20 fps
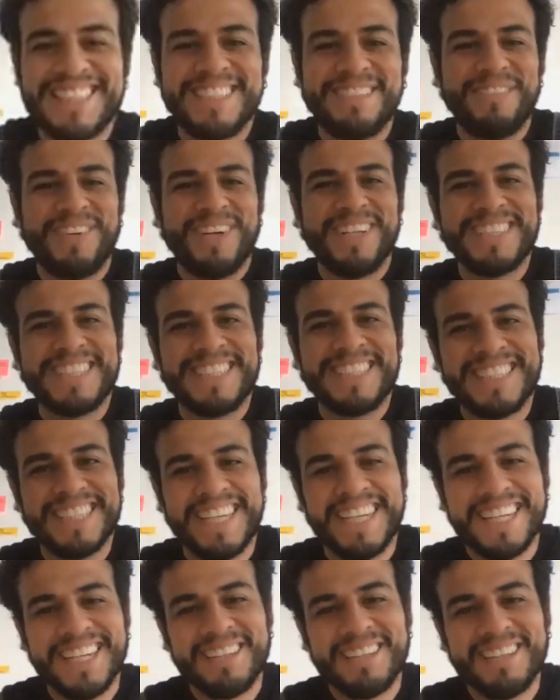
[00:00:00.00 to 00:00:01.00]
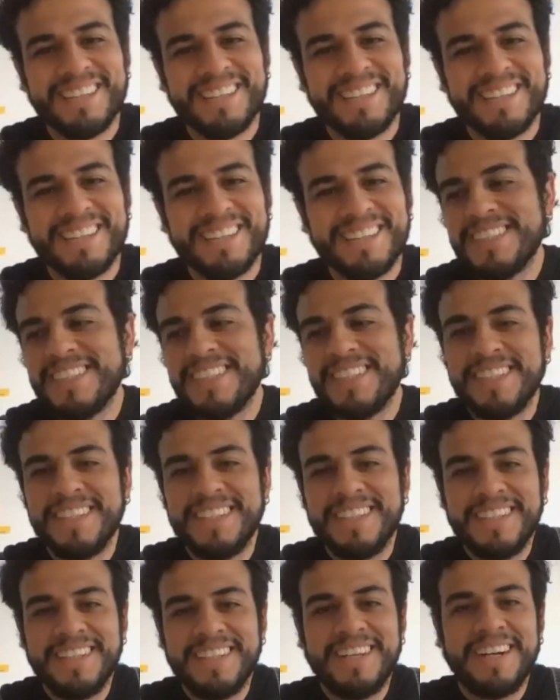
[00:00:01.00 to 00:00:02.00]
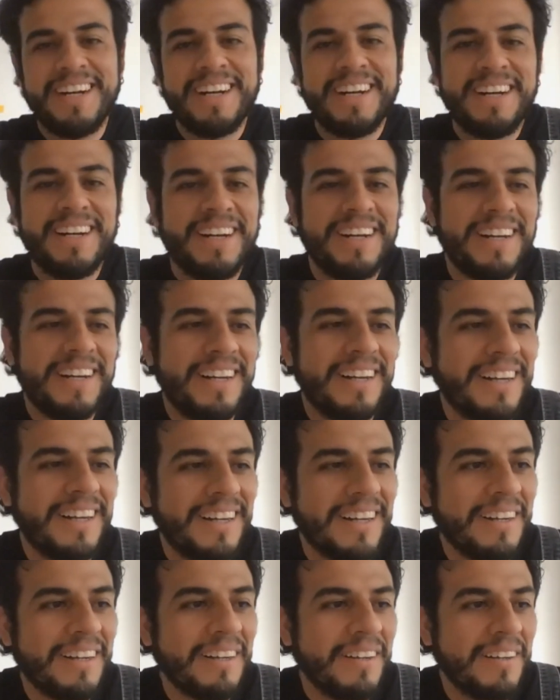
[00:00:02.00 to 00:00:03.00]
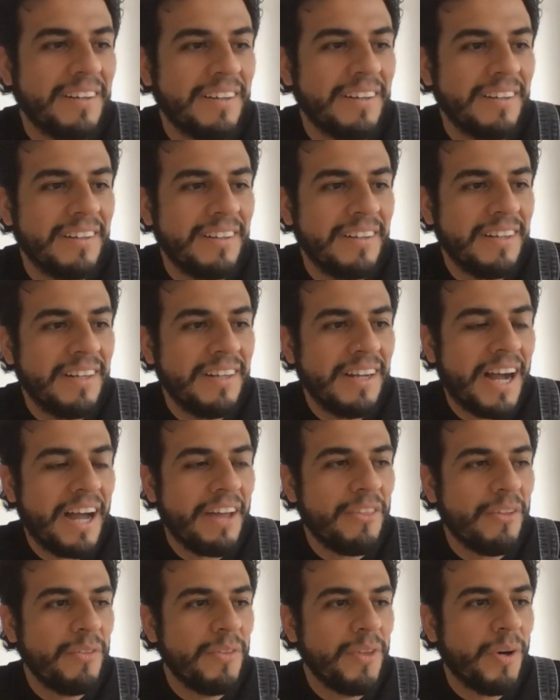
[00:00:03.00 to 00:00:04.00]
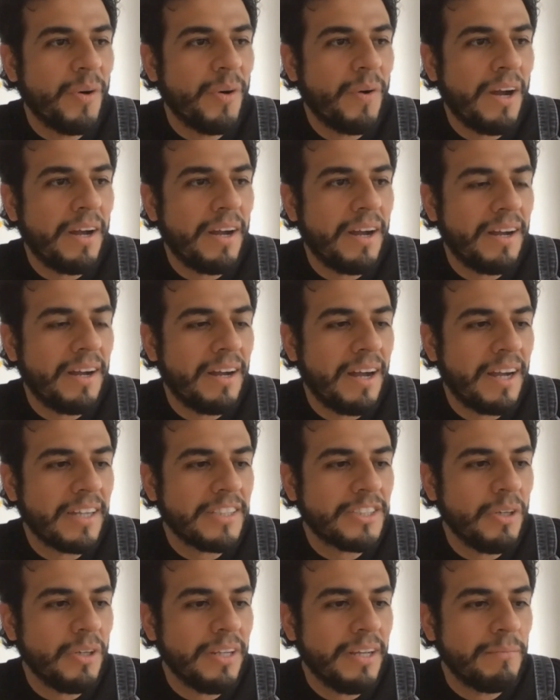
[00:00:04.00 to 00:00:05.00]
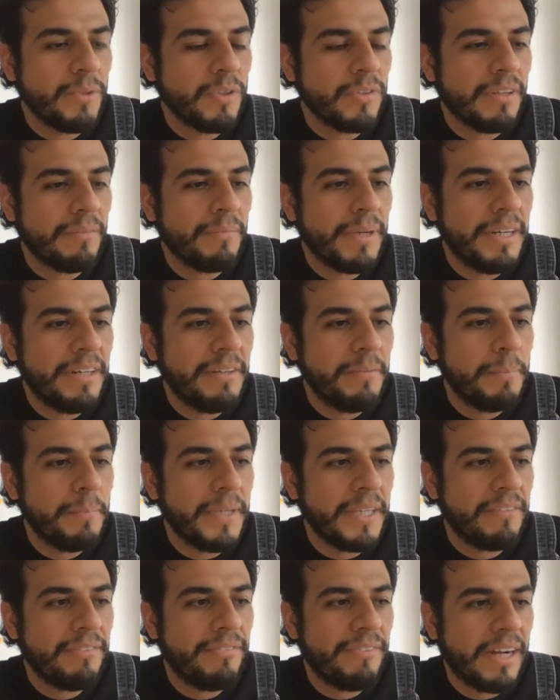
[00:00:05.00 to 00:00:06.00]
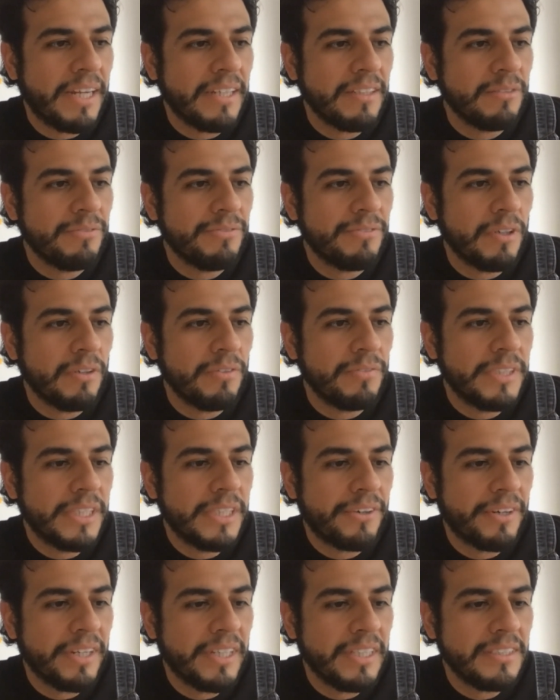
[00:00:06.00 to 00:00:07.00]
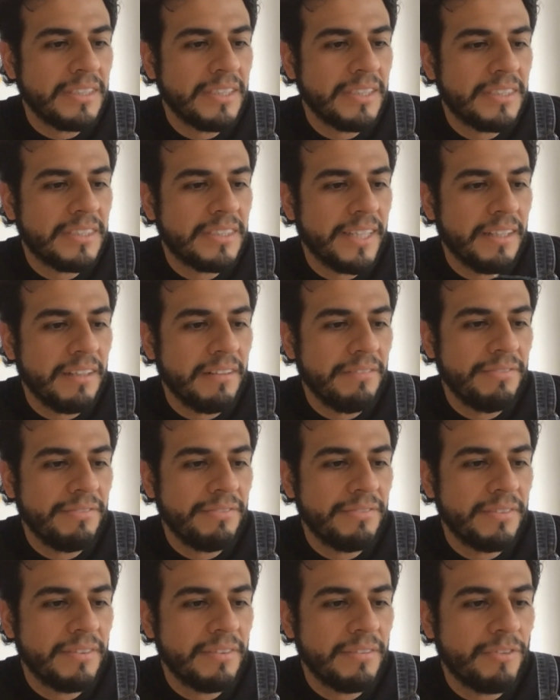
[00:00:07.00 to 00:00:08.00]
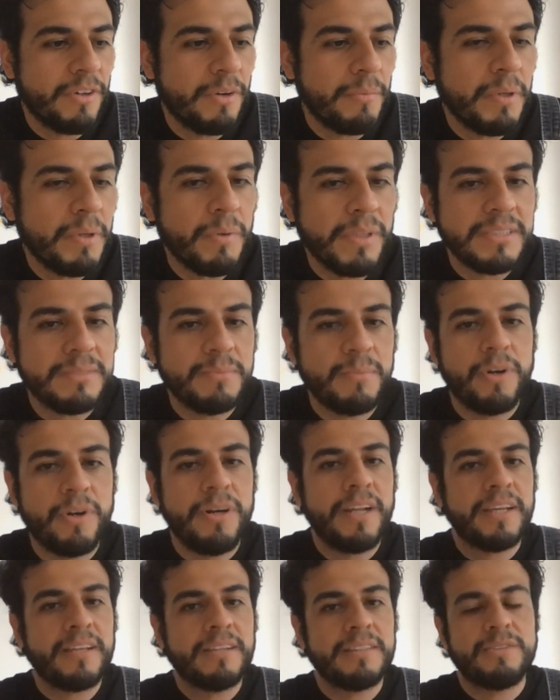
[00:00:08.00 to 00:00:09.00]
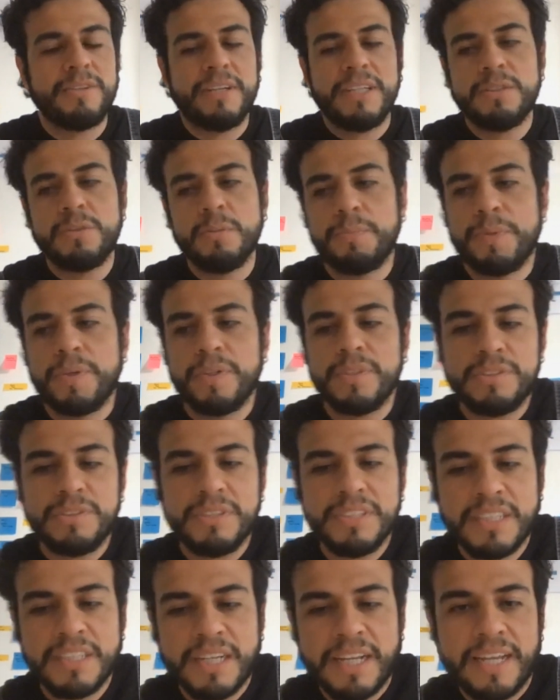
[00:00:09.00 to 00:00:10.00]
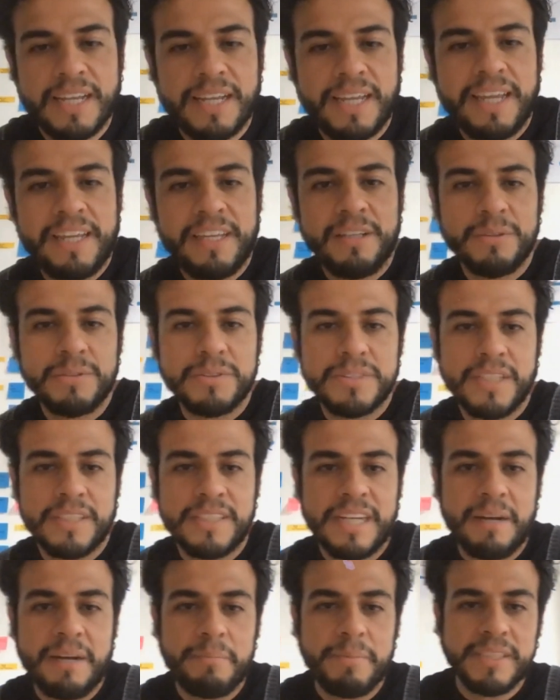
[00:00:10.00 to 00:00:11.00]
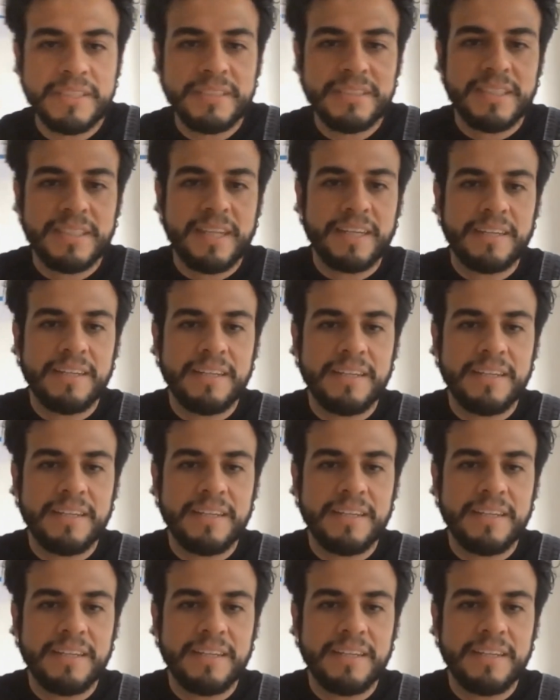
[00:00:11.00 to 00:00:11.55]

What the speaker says: the most I have do. Uh, I don't know. Actually, I'm not a very big fan of the race itself. For me, it was more like trying to portray the chaos that happens, like